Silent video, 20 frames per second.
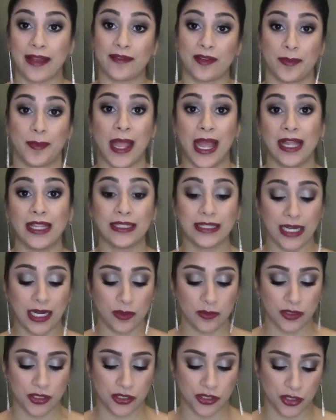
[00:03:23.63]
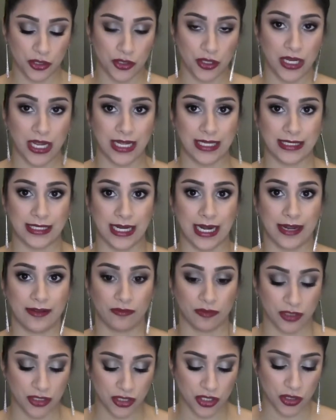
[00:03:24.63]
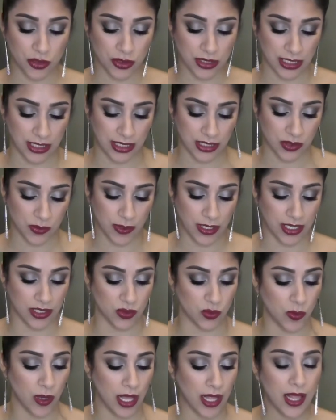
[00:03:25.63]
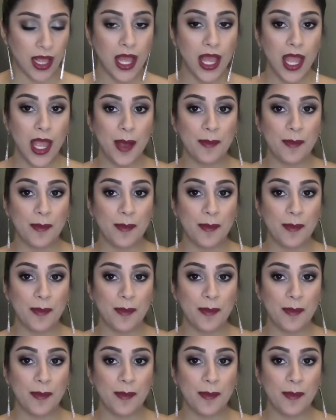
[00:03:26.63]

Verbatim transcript: have a palette that I want to show you guys that I was using this week as well.